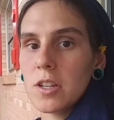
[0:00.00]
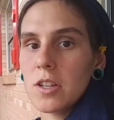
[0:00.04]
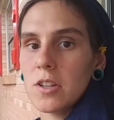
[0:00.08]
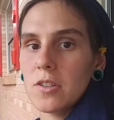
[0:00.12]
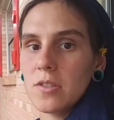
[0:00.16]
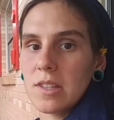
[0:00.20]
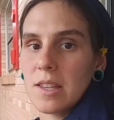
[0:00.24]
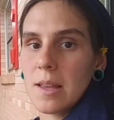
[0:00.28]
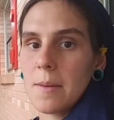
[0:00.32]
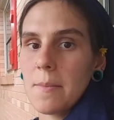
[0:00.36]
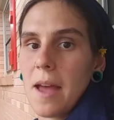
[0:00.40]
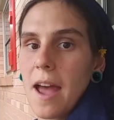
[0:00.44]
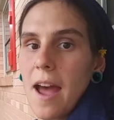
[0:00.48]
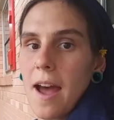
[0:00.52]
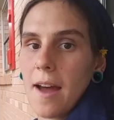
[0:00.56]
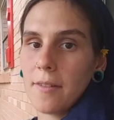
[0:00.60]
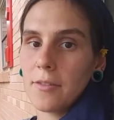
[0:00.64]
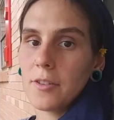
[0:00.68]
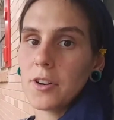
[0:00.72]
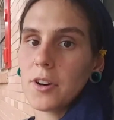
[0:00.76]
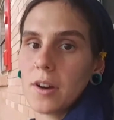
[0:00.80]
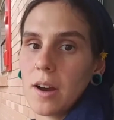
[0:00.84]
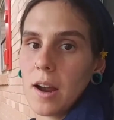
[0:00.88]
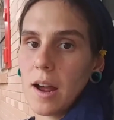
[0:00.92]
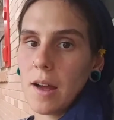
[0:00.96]
use them
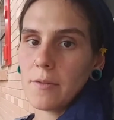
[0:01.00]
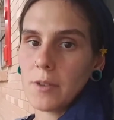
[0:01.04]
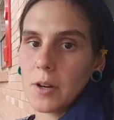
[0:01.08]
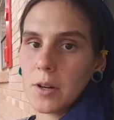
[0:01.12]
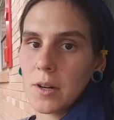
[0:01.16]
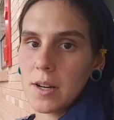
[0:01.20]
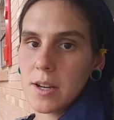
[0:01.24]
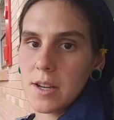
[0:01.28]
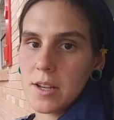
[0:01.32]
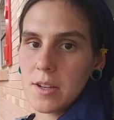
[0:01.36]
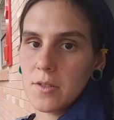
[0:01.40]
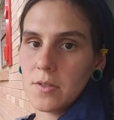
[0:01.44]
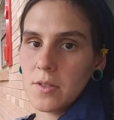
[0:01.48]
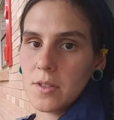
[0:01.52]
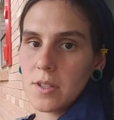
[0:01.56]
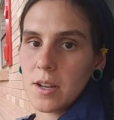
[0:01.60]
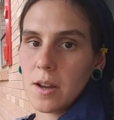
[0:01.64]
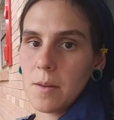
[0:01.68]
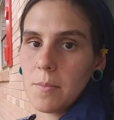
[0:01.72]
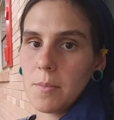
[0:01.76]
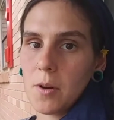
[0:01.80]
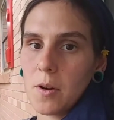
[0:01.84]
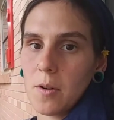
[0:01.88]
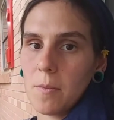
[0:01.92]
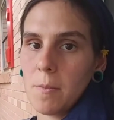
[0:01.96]
after I've already used
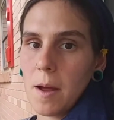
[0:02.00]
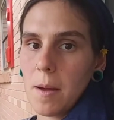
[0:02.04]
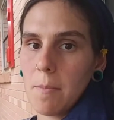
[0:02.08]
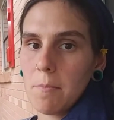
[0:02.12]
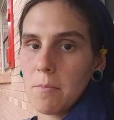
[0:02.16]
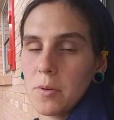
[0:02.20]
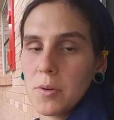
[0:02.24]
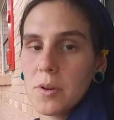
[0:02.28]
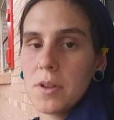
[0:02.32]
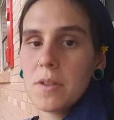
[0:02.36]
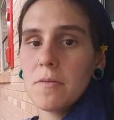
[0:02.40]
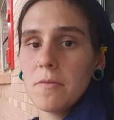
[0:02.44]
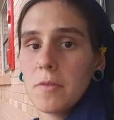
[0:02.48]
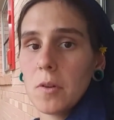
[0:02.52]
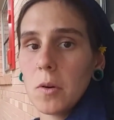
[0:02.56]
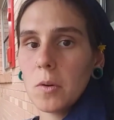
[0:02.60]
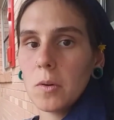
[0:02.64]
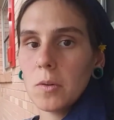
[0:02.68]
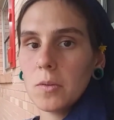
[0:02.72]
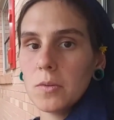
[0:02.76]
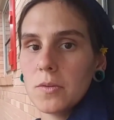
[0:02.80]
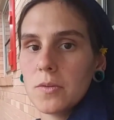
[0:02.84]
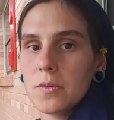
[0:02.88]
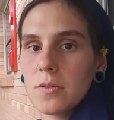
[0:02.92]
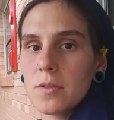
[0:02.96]
up all my
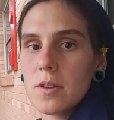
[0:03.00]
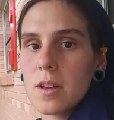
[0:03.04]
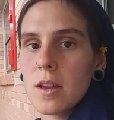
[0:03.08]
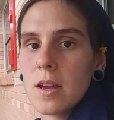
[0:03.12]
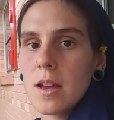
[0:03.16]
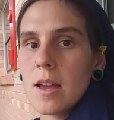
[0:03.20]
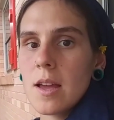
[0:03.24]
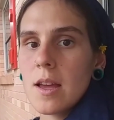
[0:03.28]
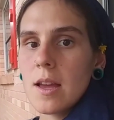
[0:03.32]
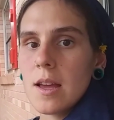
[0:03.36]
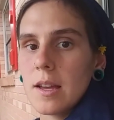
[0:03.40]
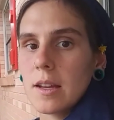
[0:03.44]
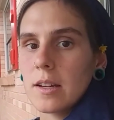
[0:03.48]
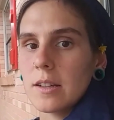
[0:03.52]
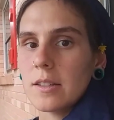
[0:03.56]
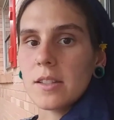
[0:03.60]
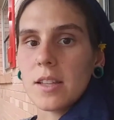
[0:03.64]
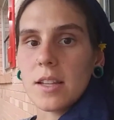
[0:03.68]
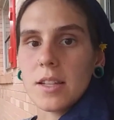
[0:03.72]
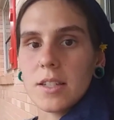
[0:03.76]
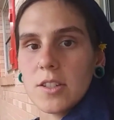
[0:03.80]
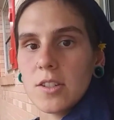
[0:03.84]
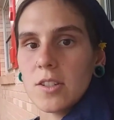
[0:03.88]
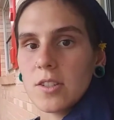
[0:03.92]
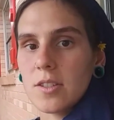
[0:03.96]
pre-folds, because
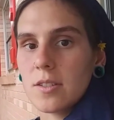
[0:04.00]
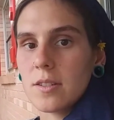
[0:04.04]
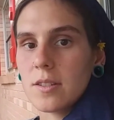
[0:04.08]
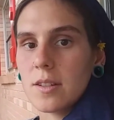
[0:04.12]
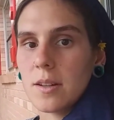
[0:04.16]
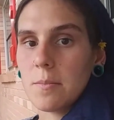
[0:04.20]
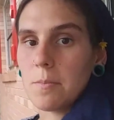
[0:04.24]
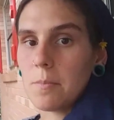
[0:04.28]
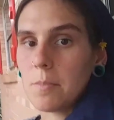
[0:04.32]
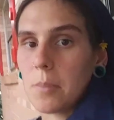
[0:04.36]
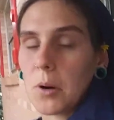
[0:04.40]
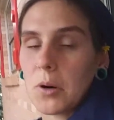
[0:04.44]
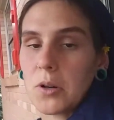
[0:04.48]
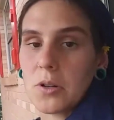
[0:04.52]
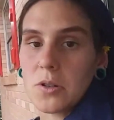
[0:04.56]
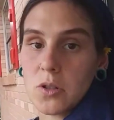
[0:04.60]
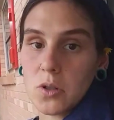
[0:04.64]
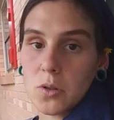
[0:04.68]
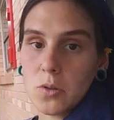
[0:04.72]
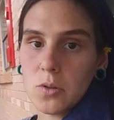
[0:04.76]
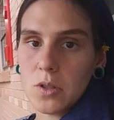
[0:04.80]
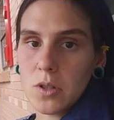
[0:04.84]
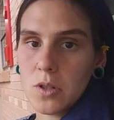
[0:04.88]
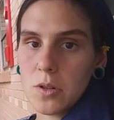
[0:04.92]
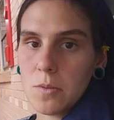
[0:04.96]
I just am
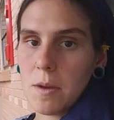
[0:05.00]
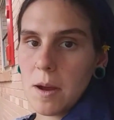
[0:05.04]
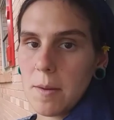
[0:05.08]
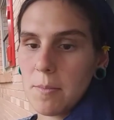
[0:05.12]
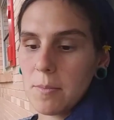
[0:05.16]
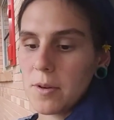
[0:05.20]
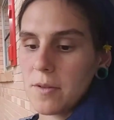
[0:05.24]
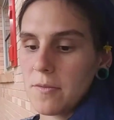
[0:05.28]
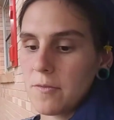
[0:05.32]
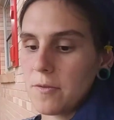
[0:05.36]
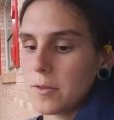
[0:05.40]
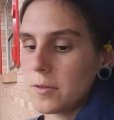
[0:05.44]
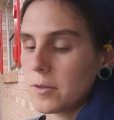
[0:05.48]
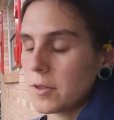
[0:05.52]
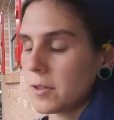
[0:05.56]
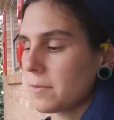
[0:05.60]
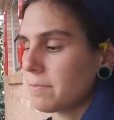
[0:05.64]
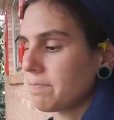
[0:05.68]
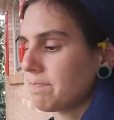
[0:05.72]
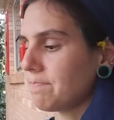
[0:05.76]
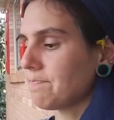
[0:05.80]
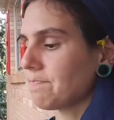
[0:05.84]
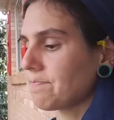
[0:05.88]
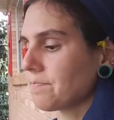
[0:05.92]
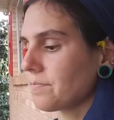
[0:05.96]
partial to my pre-folds.
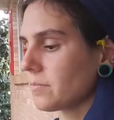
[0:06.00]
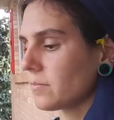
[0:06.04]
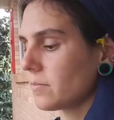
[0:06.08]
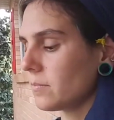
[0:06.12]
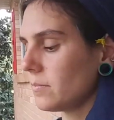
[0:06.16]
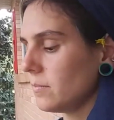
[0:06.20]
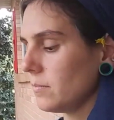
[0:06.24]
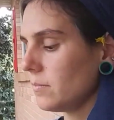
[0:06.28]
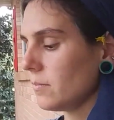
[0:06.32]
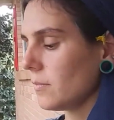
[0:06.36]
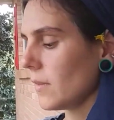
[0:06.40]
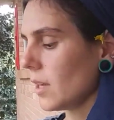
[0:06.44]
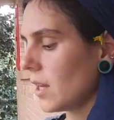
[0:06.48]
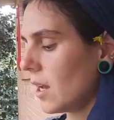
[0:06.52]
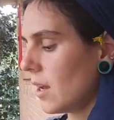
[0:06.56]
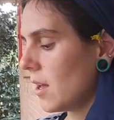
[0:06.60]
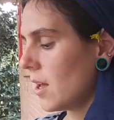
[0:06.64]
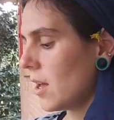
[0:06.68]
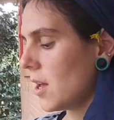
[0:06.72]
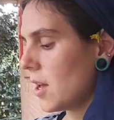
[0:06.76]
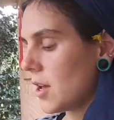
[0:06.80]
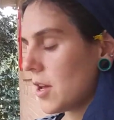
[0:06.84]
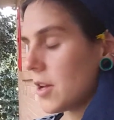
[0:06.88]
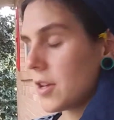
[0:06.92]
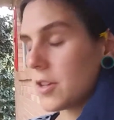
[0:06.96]

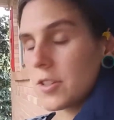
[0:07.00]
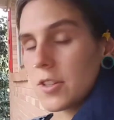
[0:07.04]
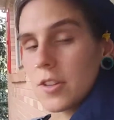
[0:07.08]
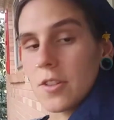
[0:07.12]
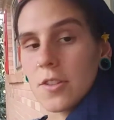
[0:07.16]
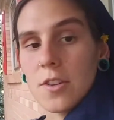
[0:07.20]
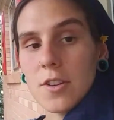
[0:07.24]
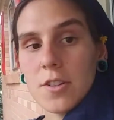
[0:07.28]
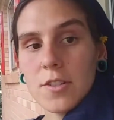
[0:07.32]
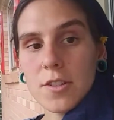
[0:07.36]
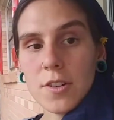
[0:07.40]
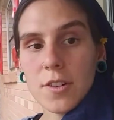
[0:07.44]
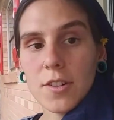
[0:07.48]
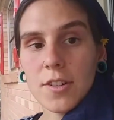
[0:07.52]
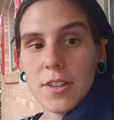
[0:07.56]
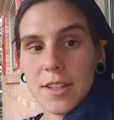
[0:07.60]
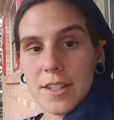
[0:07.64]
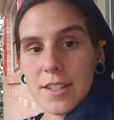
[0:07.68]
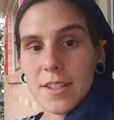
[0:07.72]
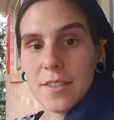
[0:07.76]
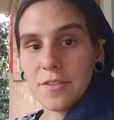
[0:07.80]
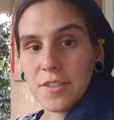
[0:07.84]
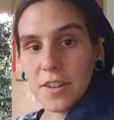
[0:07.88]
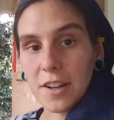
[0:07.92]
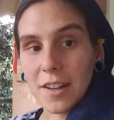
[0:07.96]
So those are all the
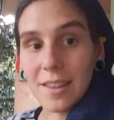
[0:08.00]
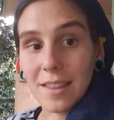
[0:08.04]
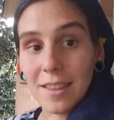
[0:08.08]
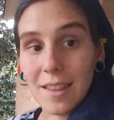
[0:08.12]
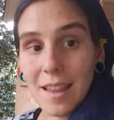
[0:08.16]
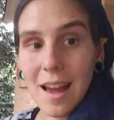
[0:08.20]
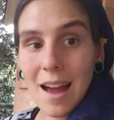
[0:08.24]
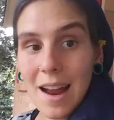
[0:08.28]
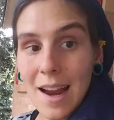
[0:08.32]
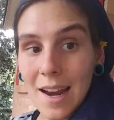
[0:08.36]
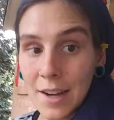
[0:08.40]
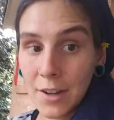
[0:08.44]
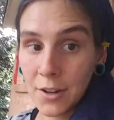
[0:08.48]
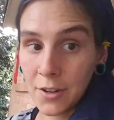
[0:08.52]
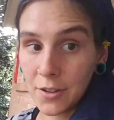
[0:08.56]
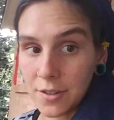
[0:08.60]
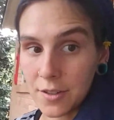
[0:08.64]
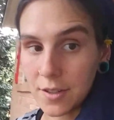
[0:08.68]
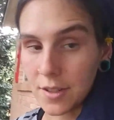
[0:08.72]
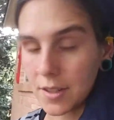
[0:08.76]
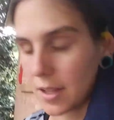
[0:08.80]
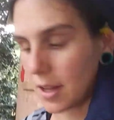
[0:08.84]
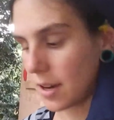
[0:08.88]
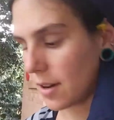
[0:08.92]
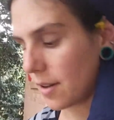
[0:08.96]
different
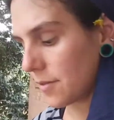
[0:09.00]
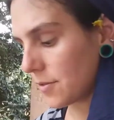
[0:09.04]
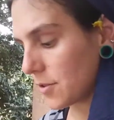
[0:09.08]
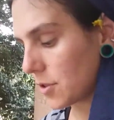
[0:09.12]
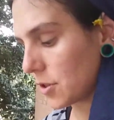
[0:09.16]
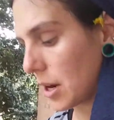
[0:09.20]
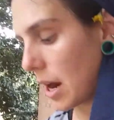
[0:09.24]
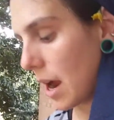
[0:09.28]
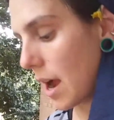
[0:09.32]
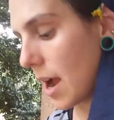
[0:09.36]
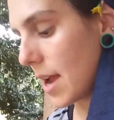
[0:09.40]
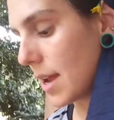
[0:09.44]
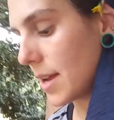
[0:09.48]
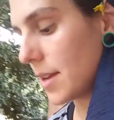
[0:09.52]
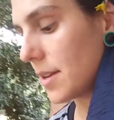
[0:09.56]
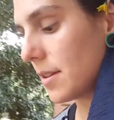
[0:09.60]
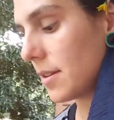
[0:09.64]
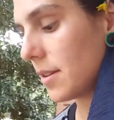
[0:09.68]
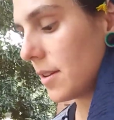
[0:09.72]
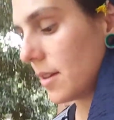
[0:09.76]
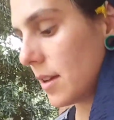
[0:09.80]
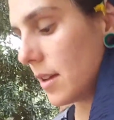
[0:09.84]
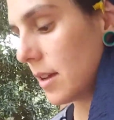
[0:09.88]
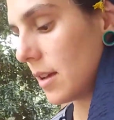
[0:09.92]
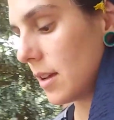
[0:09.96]
liners that I've tried.
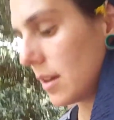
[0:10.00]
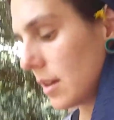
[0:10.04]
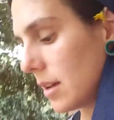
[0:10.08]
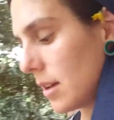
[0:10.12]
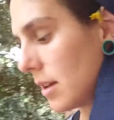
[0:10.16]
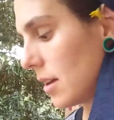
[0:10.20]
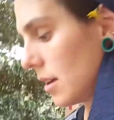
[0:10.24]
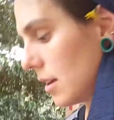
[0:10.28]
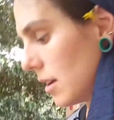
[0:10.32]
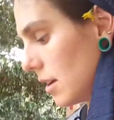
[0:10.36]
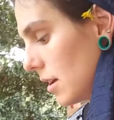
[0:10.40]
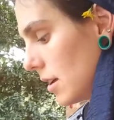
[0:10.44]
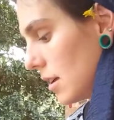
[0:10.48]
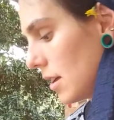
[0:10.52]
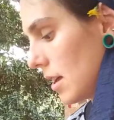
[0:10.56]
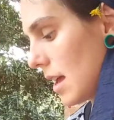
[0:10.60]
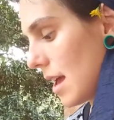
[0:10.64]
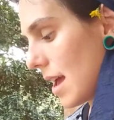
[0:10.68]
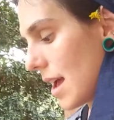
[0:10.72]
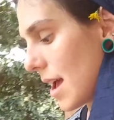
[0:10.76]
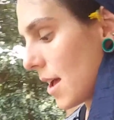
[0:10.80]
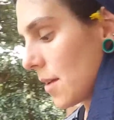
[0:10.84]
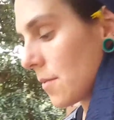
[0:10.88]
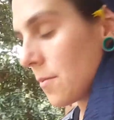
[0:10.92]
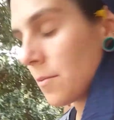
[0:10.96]

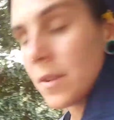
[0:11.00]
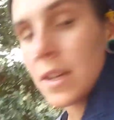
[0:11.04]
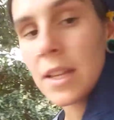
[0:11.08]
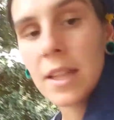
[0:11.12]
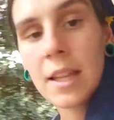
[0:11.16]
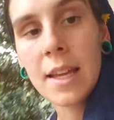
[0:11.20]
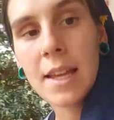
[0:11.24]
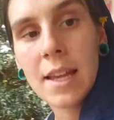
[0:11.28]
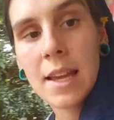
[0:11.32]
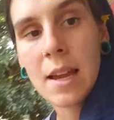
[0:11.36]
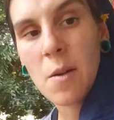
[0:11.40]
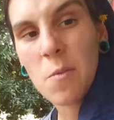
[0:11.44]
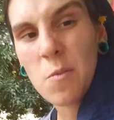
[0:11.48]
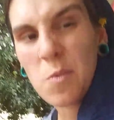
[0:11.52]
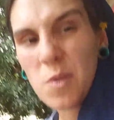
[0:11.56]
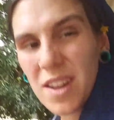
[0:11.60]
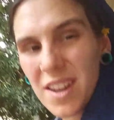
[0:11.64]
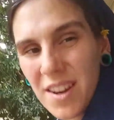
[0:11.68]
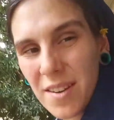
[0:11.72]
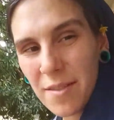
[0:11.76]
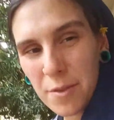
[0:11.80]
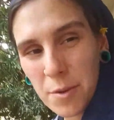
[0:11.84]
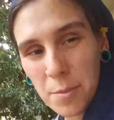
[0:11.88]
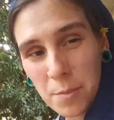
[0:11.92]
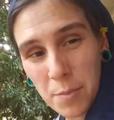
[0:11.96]
And really,
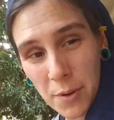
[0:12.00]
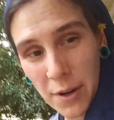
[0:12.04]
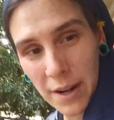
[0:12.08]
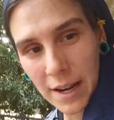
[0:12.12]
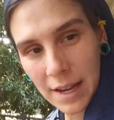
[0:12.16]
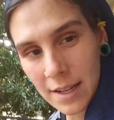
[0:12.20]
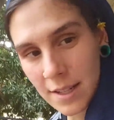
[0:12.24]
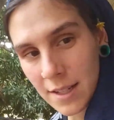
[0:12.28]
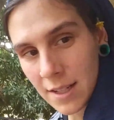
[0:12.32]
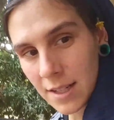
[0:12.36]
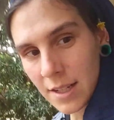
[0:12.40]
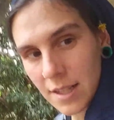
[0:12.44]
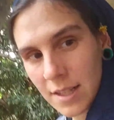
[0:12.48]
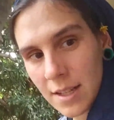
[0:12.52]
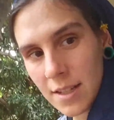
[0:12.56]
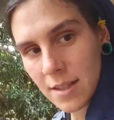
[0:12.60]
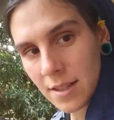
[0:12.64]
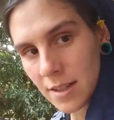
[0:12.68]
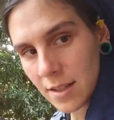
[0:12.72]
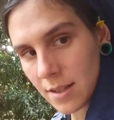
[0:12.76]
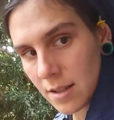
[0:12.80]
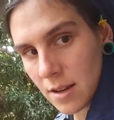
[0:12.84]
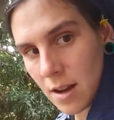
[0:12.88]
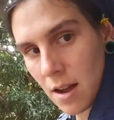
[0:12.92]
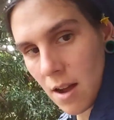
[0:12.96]
whatever brand it
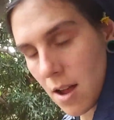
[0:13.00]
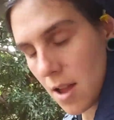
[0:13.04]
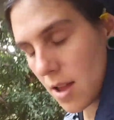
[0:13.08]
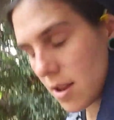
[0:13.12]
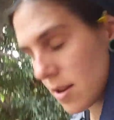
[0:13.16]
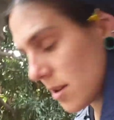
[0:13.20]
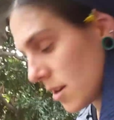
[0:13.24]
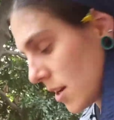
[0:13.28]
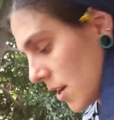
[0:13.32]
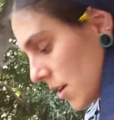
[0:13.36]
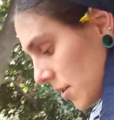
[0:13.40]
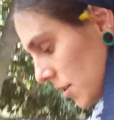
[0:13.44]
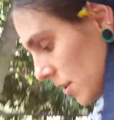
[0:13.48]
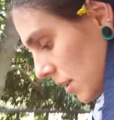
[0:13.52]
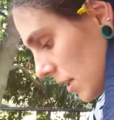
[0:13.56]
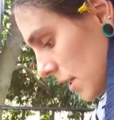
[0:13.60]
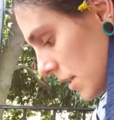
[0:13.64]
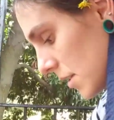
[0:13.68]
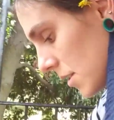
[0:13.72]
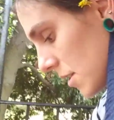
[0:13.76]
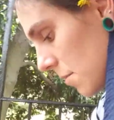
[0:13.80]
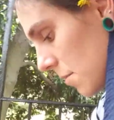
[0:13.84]
is not nearly as